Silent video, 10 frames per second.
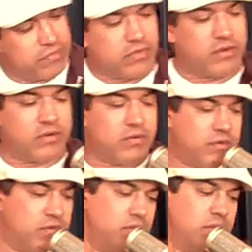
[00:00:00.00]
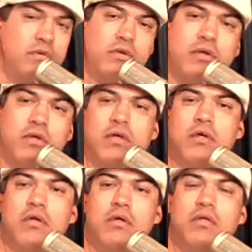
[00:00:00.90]

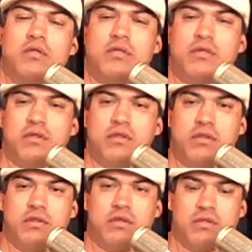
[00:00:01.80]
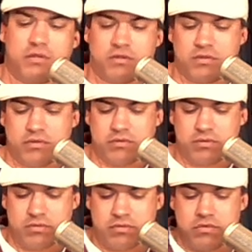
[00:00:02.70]

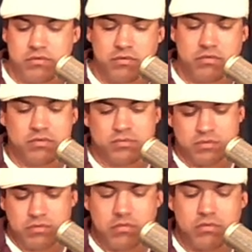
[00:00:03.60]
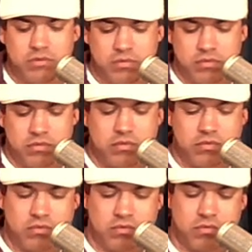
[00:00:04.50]

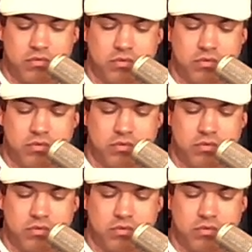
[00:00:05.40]
(silent)